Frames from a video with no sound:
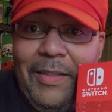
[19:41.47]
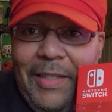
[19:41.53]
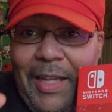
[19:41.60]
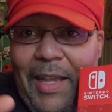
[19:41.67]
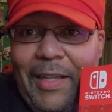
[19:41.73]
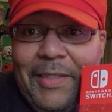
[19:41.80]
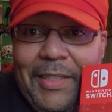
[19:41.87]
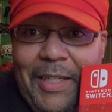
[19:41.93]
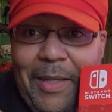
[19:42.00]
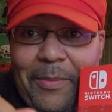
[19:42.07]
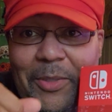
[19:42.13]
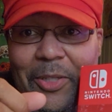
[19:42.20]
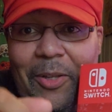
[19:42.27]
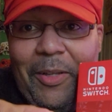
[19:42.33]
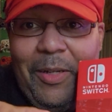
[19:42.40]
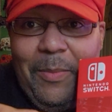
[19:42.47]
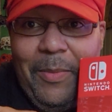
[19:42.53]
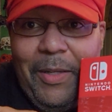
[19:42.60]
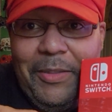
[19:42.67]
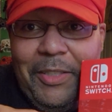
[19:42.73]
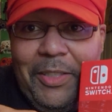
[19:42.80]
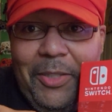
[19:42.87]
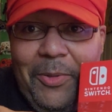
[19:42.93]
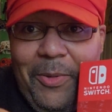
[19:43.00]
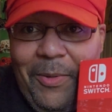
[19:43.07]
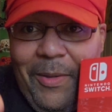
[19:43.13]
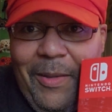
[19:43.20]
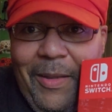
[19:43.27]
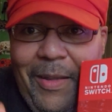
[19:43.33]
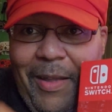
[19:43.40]
Dashy, I'm talking about you.
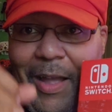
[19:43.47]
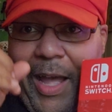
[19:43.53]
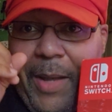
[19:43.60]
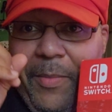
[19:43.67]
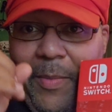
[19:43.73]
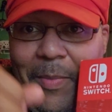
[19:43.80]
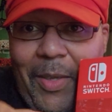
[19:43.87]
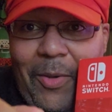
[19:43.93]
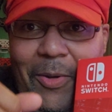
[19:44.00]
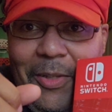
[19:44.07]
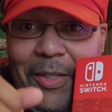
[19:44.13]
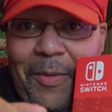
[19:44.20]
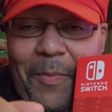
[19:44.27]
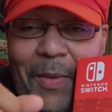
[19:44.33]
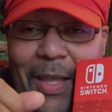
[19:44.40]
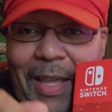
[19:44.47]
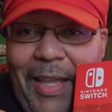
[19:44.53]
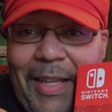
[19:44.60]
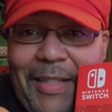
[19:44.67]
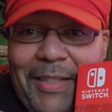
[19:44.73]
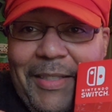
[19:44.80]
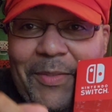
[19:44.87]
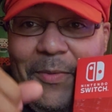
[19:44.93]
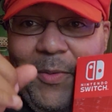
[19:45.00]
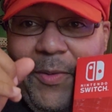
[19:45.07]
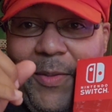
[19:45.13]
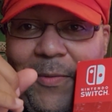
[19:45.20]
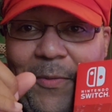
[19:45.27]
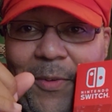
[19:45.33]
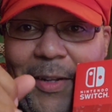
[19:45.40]
I'm going to be on your page
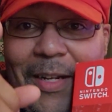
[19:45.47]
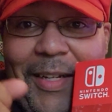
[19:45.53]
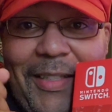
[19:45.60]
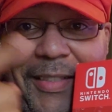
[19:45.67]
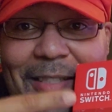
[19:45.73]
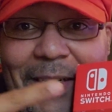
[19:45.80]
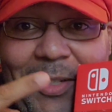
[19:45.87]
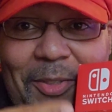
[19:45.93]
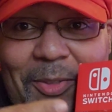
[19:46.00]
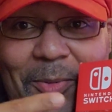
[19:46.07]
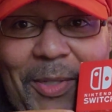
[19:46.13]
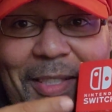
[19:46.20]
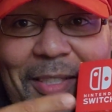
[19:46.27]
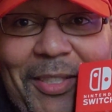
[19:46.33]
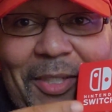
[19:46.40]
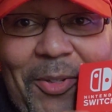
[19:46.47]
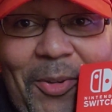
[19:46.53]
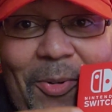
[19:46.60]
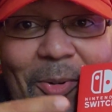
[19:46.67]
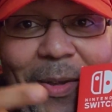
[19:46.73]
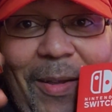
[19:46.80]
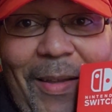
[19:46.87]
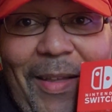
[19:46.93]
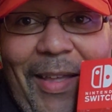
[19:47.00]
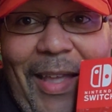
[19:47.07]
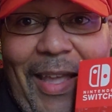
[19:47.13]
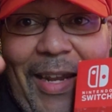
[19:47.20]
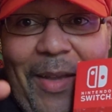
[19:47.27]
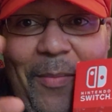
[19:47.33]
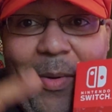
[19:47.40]
for the Nintendo Switch 2
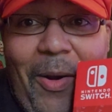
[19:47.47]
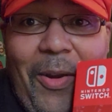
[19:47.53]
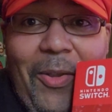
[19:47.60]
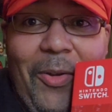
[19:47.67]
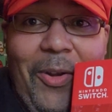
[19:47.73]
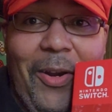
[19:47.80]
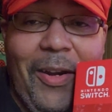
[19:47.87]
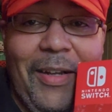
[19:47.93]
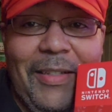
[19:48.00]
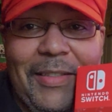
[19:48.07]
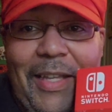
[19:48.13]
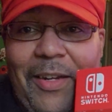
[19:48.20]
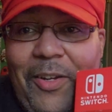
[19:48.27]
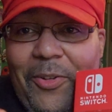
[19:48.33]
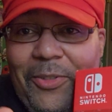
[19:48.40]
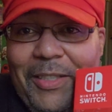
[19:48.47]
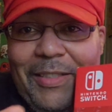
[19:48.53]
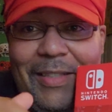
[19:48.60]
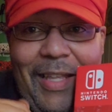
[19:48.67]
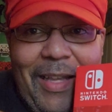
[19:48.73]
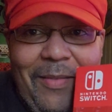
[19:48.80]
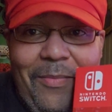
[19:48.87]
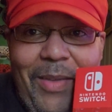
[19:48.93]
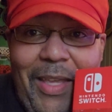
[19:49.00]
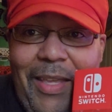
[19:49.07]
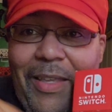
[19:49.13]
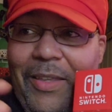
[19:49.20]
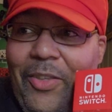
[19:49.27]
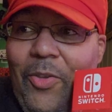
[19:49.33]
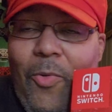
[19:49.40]
and that Mario Kart, because I know, just like
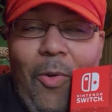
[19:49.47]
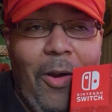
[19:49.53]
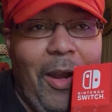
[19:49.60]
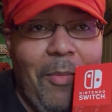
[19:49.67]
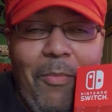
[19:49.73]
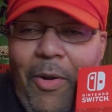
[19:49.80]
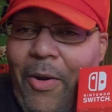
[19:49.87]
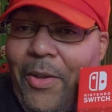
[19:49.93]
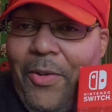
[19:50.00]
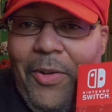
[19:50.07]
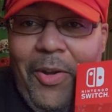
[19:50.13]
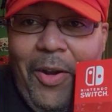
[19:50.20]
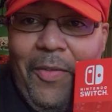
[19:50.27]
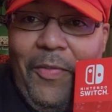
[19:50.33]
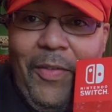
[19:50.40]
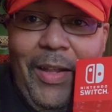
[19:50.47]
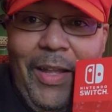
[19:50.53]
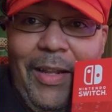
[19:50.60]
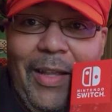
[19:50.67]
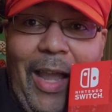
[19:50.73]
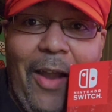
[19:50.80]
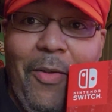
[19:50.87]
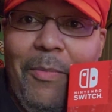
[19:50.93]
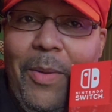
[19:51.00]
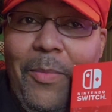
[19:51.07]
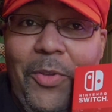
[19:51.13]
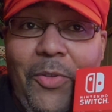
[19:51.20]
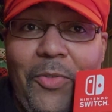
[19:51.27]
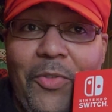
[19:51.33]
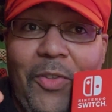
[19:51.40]
me, you are a Mario Kart fanatic. I
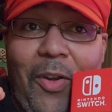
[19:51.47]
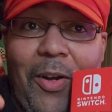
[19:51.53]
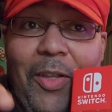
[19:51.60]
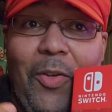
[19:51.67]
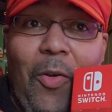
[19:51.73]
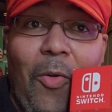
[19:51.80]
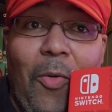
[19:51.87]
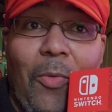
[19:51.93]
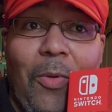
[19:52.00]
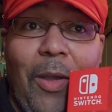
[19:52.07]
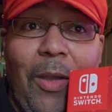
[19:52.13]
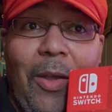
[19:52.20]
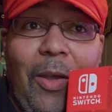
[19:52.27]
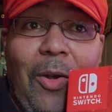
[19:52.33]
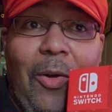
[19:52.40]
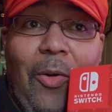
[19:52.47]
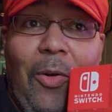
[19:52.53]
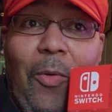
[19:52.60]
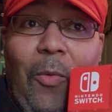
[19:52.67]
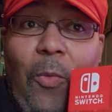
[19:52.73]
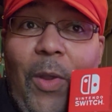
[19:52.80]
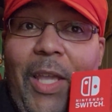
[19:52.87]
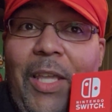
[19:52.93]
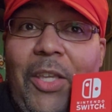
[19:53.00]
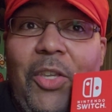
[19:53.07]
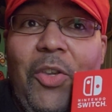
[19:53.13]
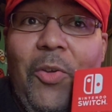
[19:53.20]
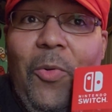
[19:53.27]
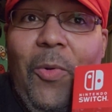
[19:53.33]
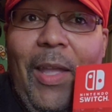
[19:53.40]
remember you starting on Wii
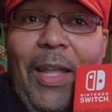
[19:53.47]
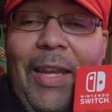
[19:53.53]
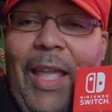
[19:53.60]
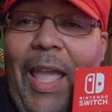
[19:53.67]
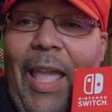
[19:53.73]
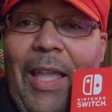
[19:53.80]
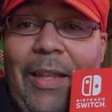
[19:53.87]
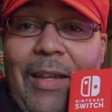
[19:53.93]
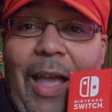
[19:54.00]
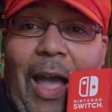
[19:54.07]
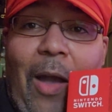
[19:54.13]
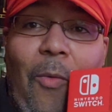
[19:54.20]
U in 8.